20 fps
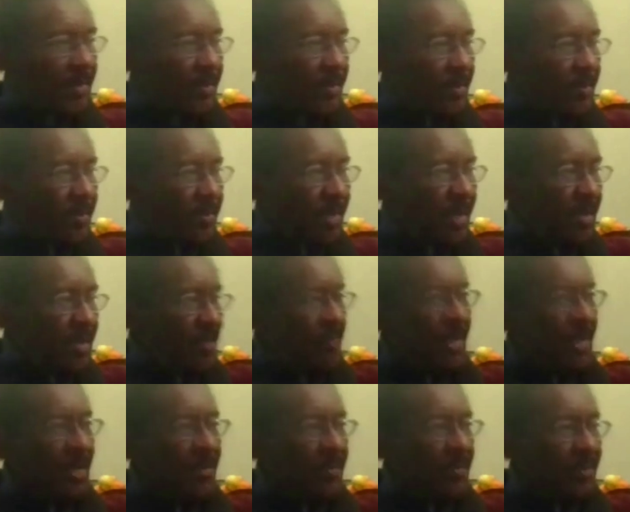Uh,
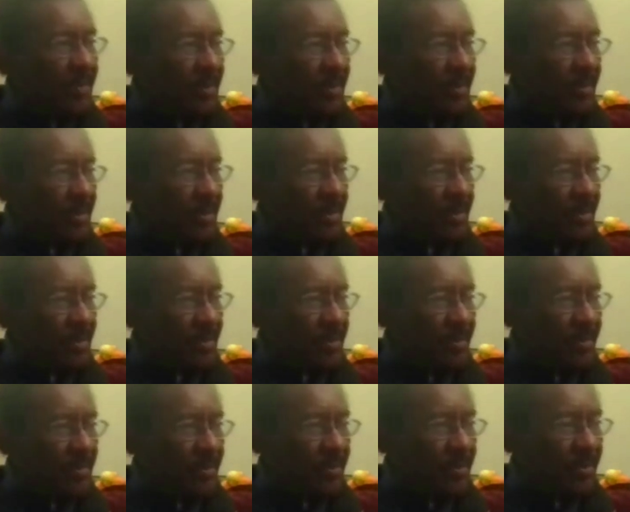Marcus Matthew, there
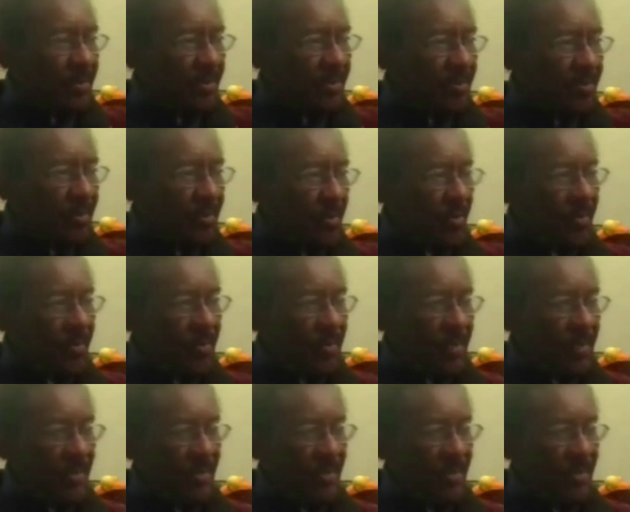was John Moore,